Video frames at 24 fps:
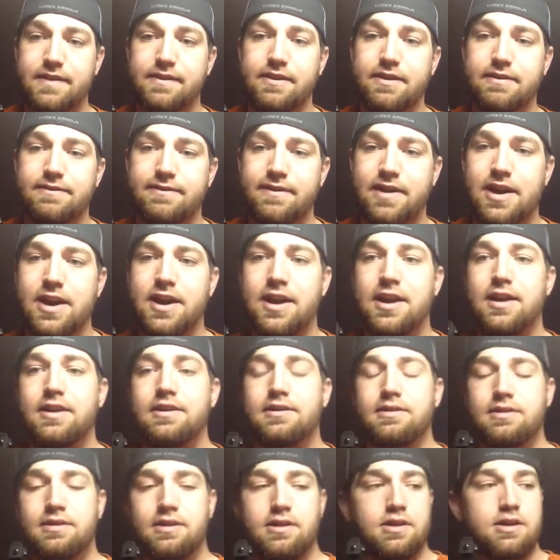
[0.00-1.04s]
if you find it
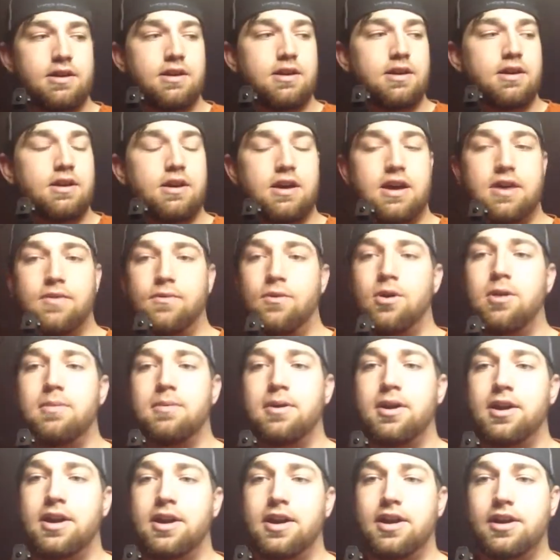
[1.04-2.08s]
at
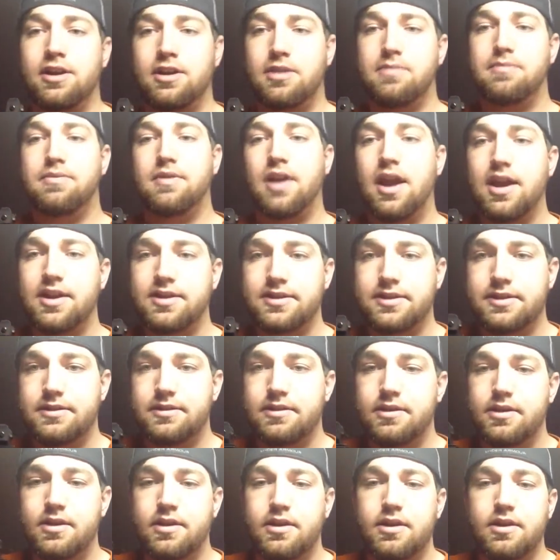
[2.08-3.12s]
Walmart at a good price.
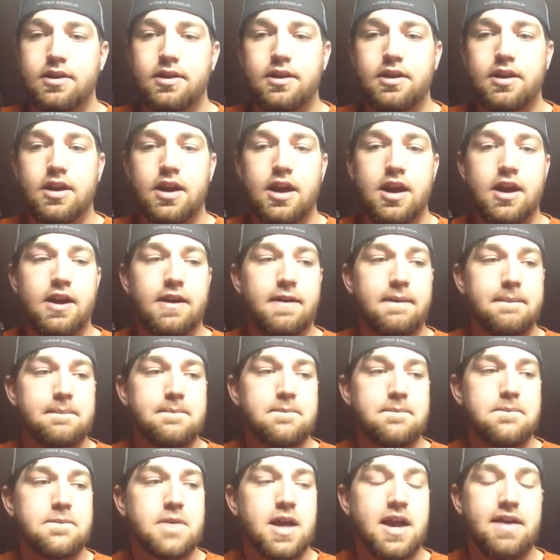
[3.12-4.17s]

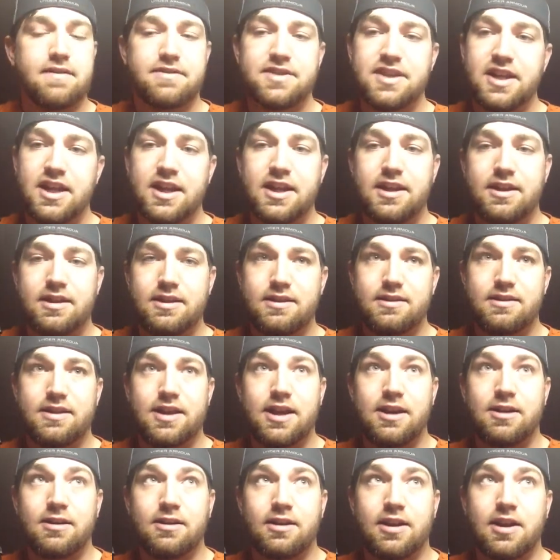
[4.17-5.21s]
I've seen it
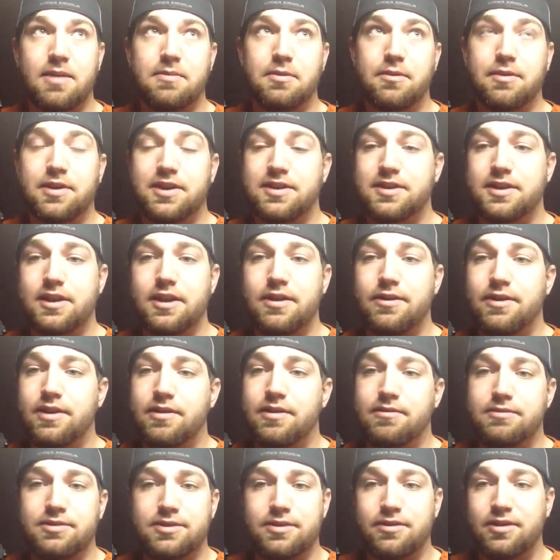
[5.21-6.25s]
there a couple weeks ago, and
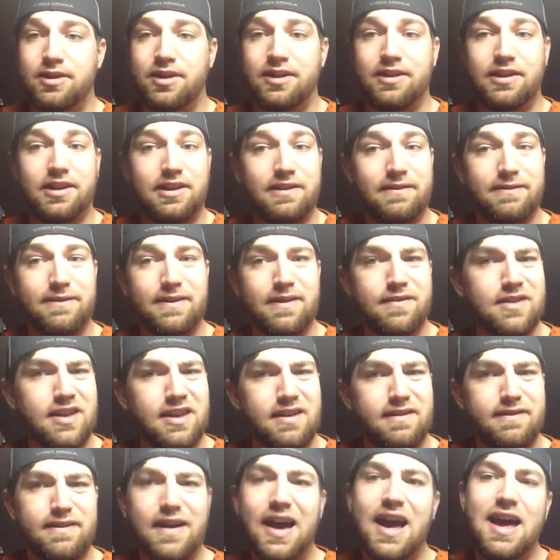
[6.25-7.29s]
it was only
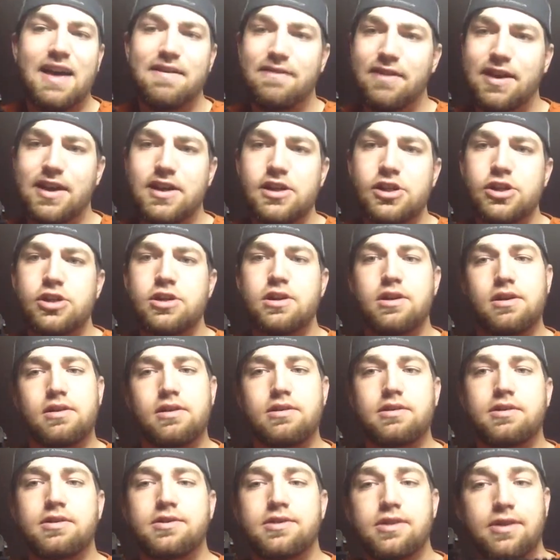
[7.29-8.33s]
$55-ish.
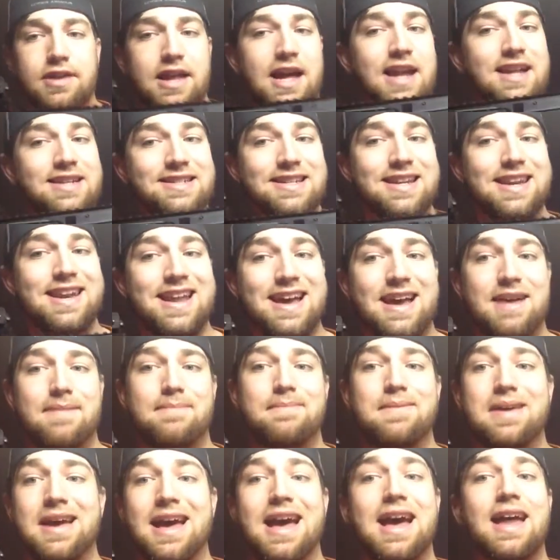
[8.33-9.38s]
So that is
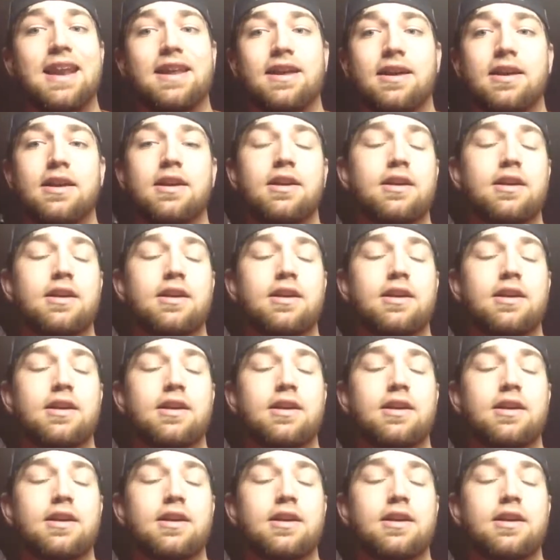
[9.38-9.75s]
not bad.